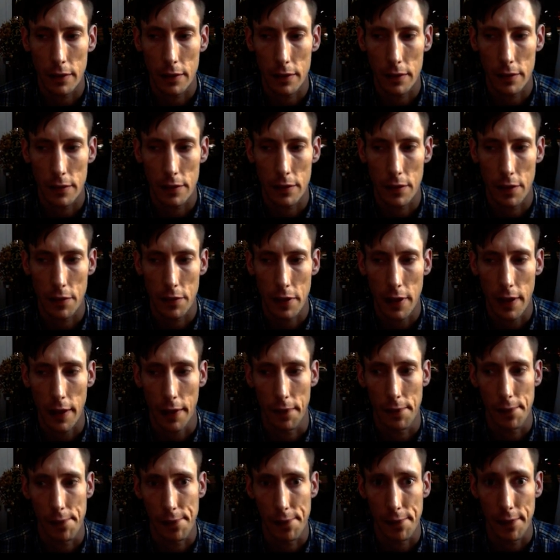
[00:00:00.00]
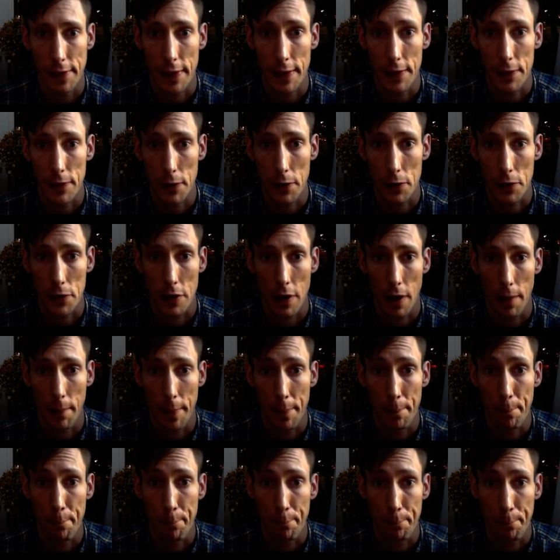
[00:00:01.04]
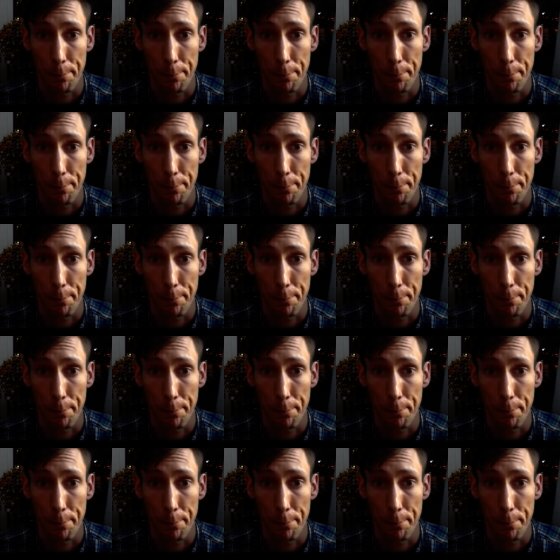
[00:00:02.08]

So yeah, detox coming.